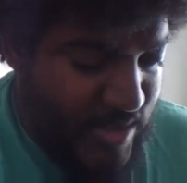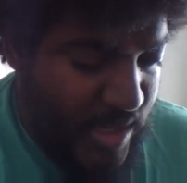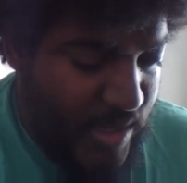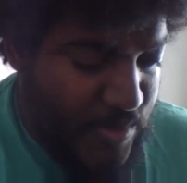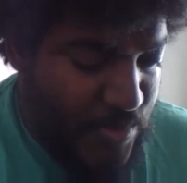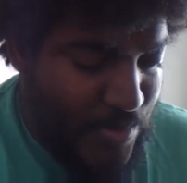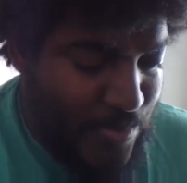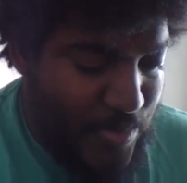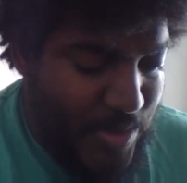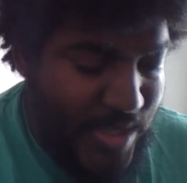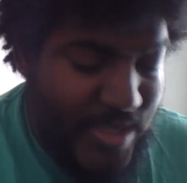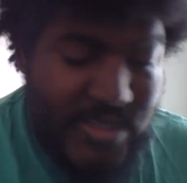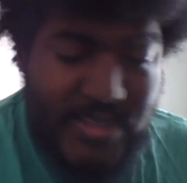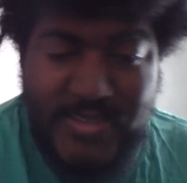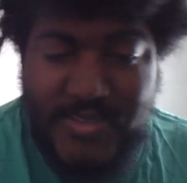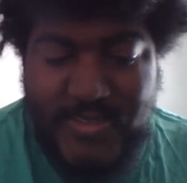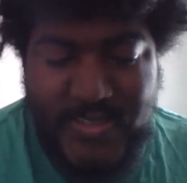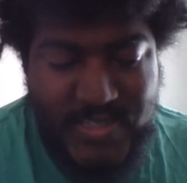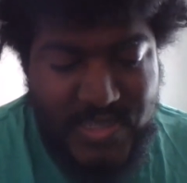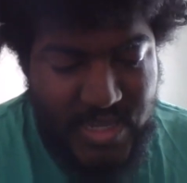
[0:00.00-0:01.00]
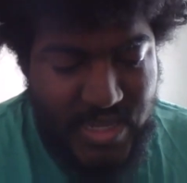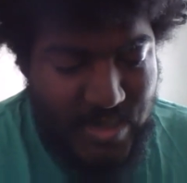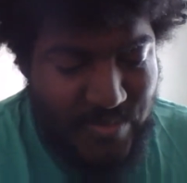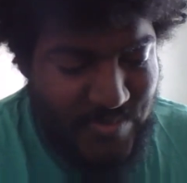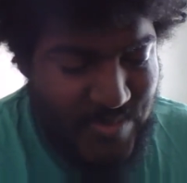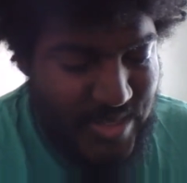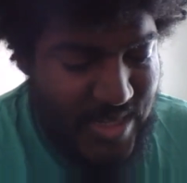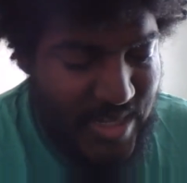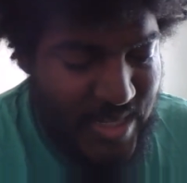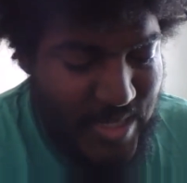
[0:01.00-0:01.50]
games will be at the same
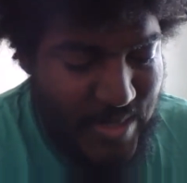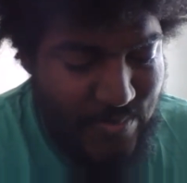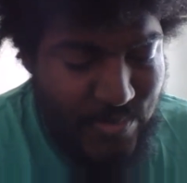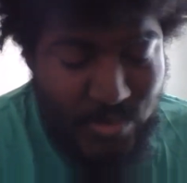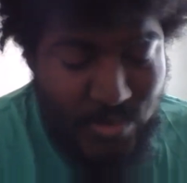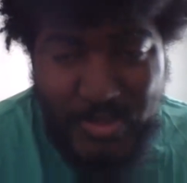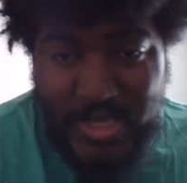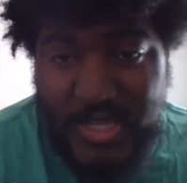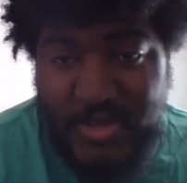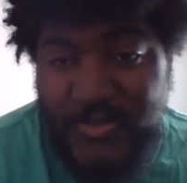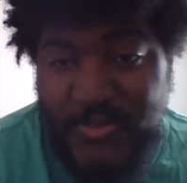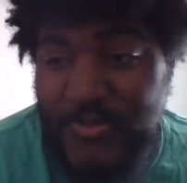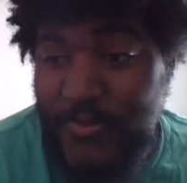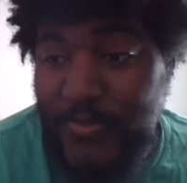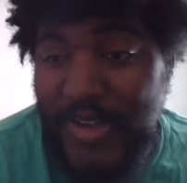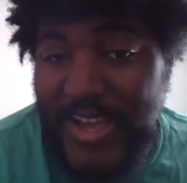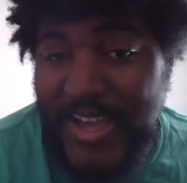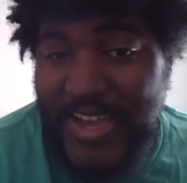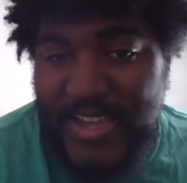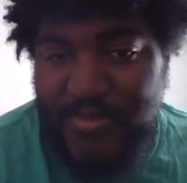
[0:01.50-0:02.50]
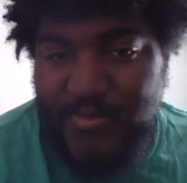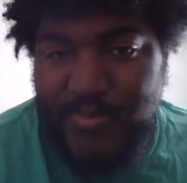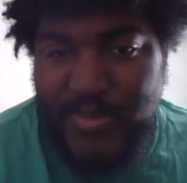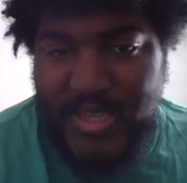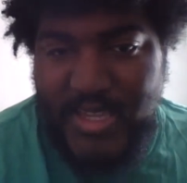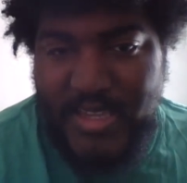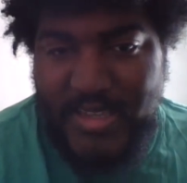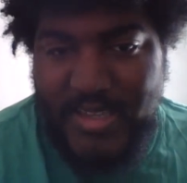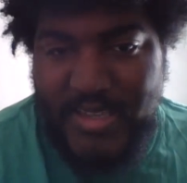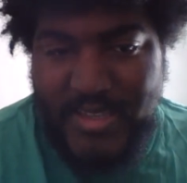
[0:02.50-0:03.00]
time. It'll be at 5
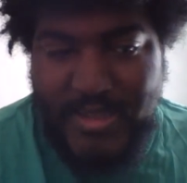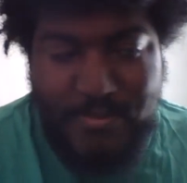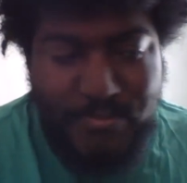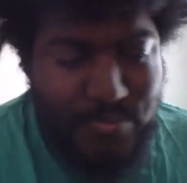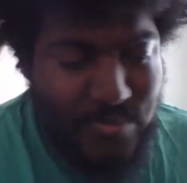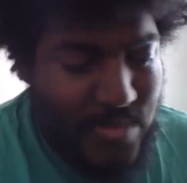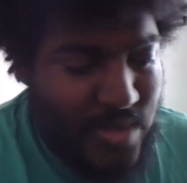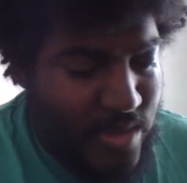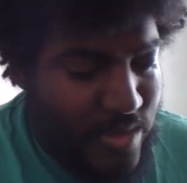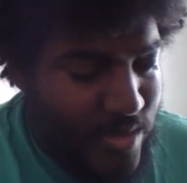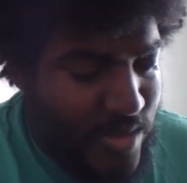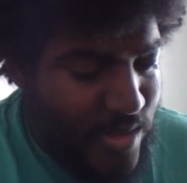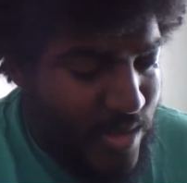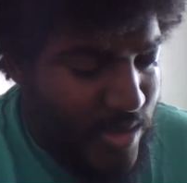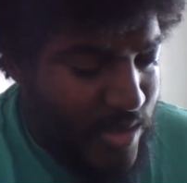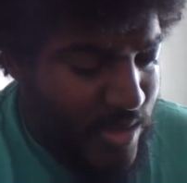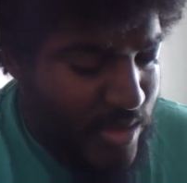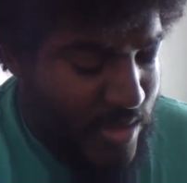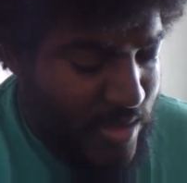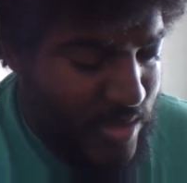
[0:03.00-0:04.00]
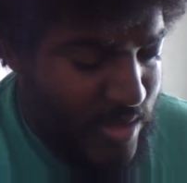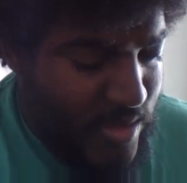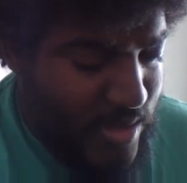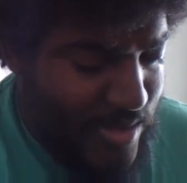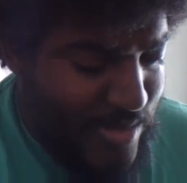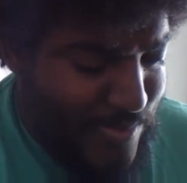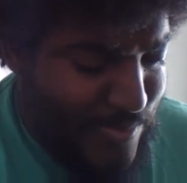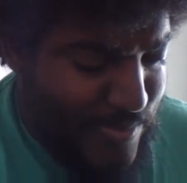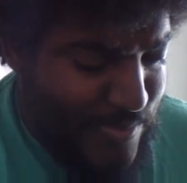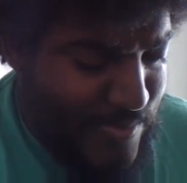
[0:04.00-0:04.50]
p.m.
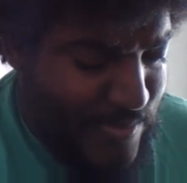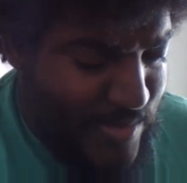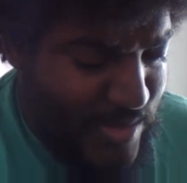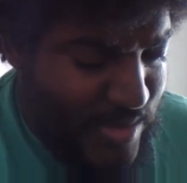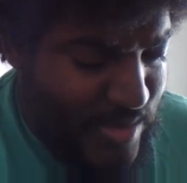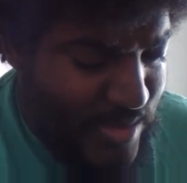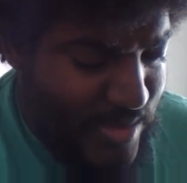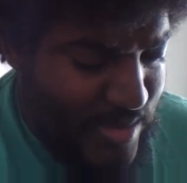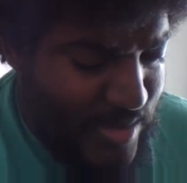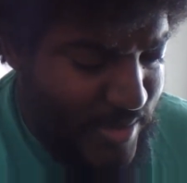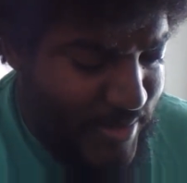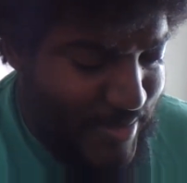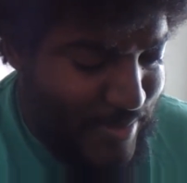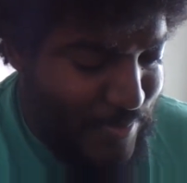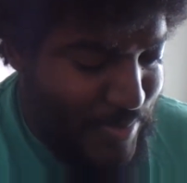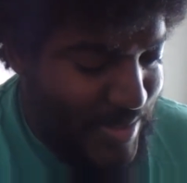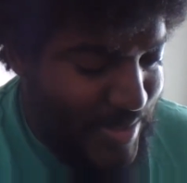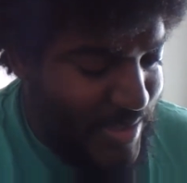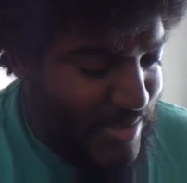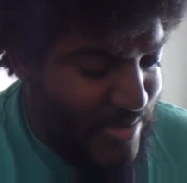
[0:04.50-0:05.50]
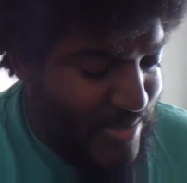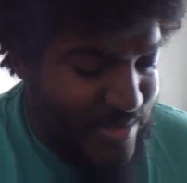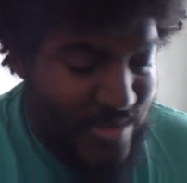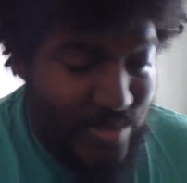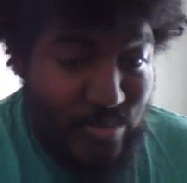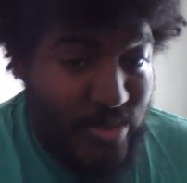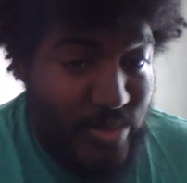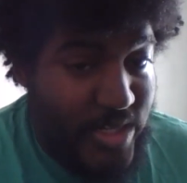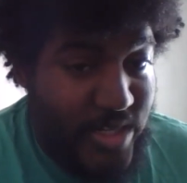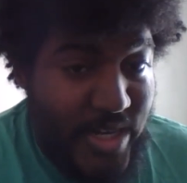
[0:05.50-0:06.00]
Um, it depends
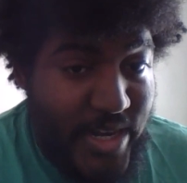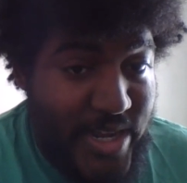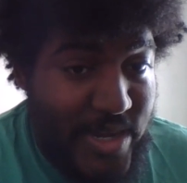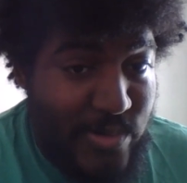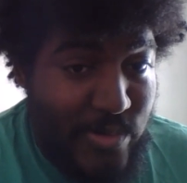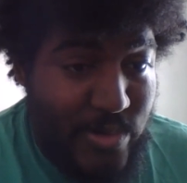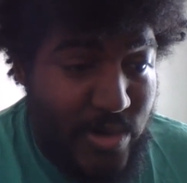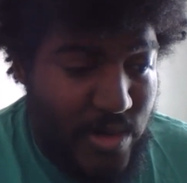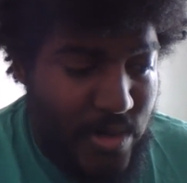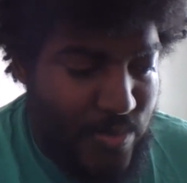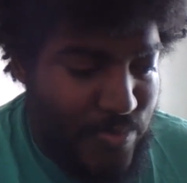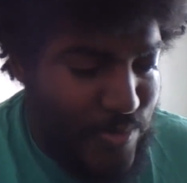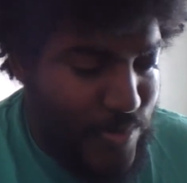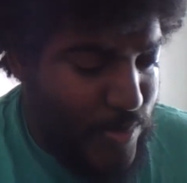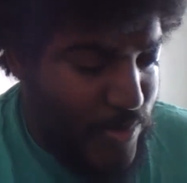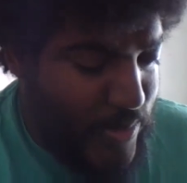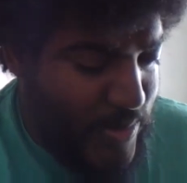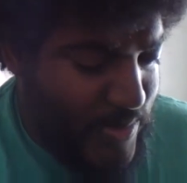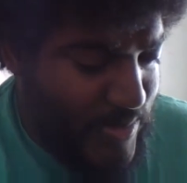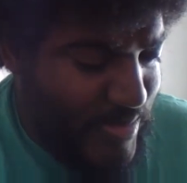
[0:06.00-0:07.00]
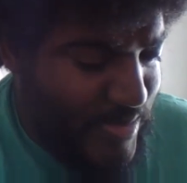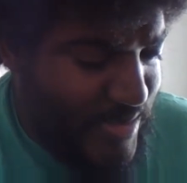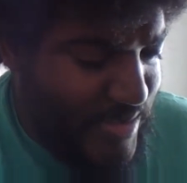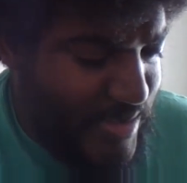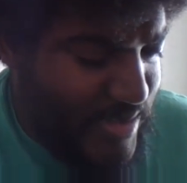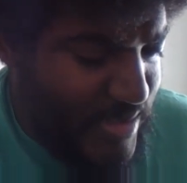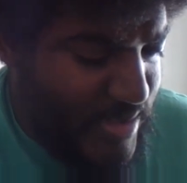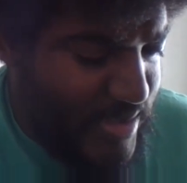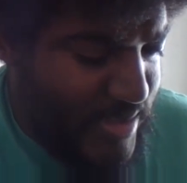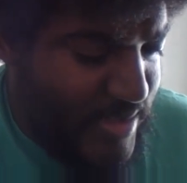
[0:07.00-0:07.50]
on which network, of course.
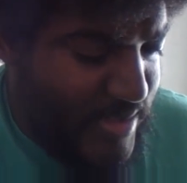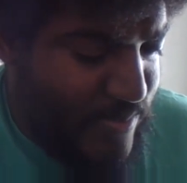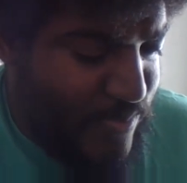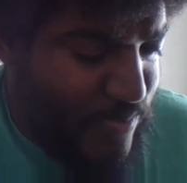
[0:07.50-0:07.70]
Um,